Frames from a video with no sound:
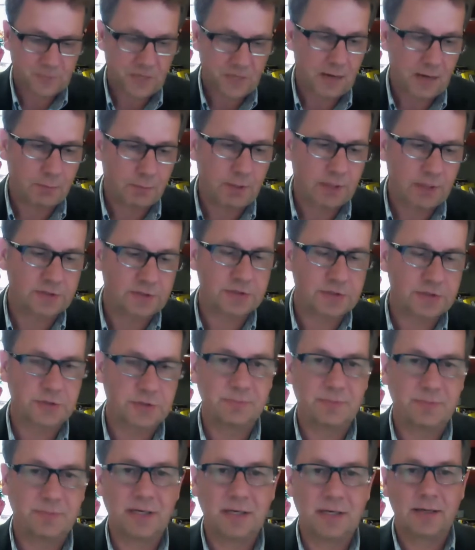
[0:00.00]
Well, to
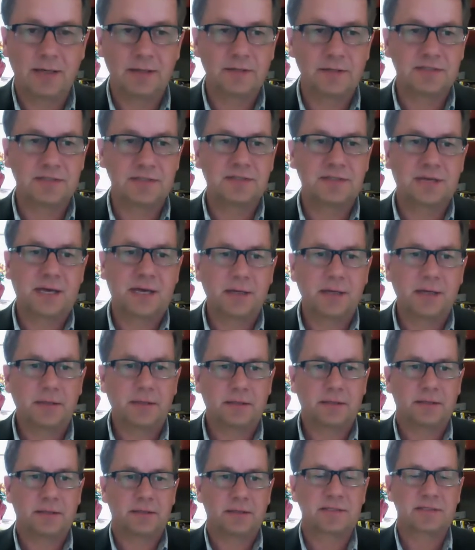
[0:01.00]
me,
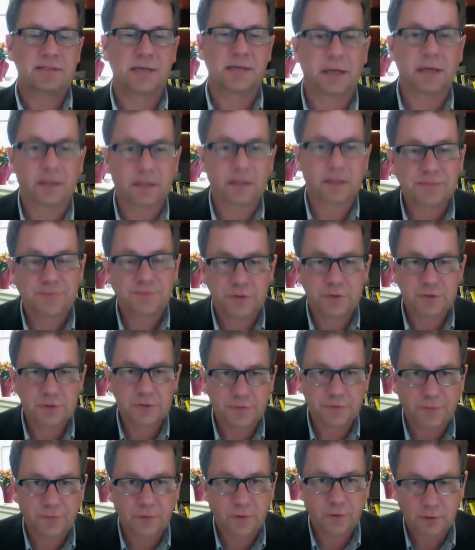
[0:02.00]
understanding design is, first
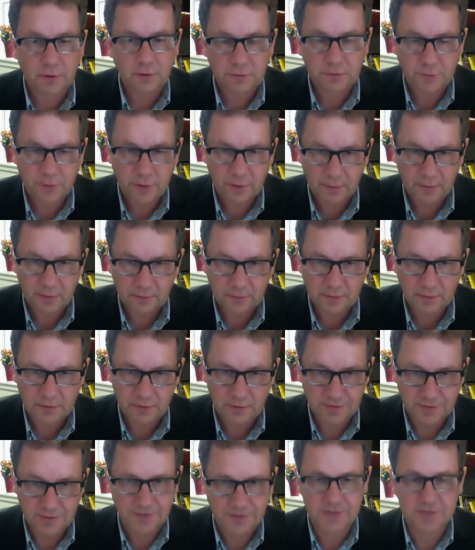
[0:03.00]
of all,
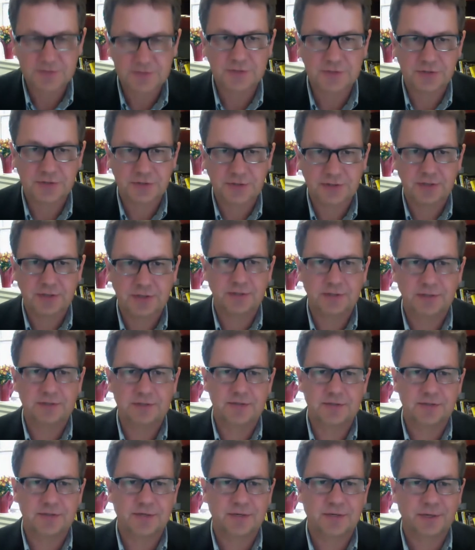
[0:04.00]

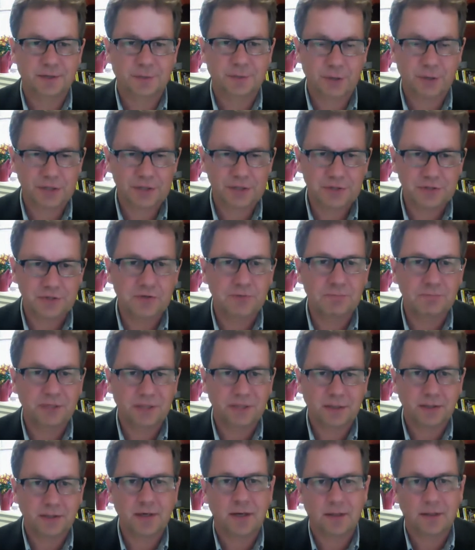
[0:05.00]
it's a question of
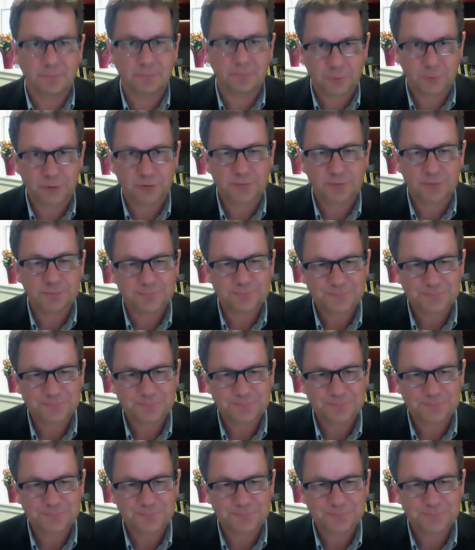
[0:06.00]
being humble.